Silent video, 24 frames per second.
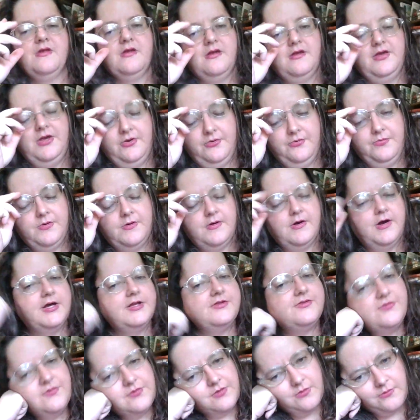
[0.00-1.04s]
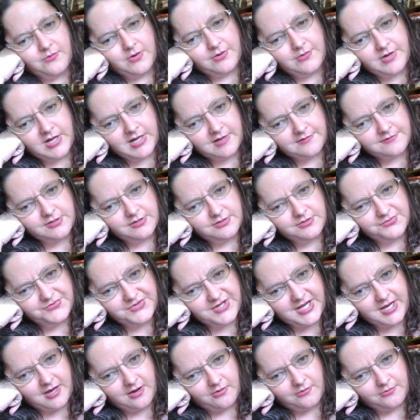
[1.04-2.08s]
You would. So what do I have to do
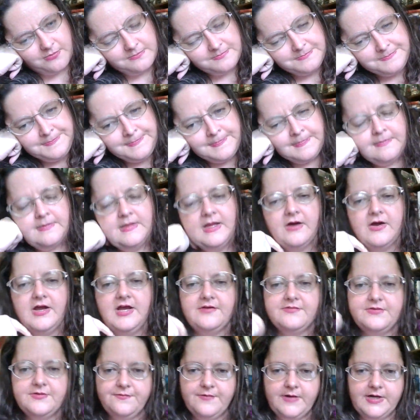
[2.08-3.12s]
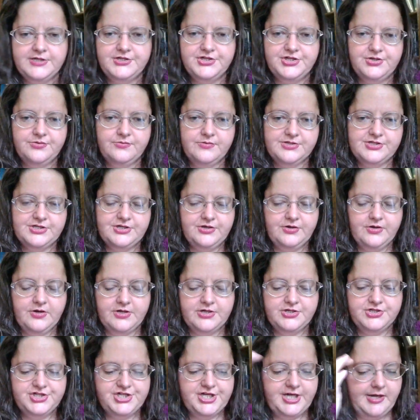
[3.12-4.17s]
now? Now I have to fight you until you go
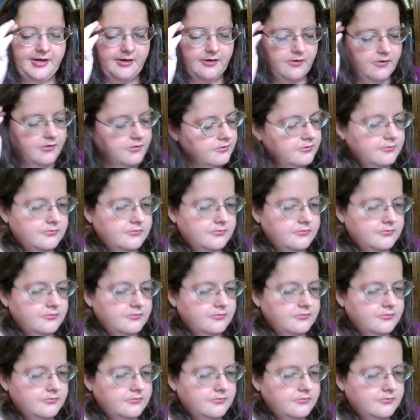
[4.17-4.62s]
to jail.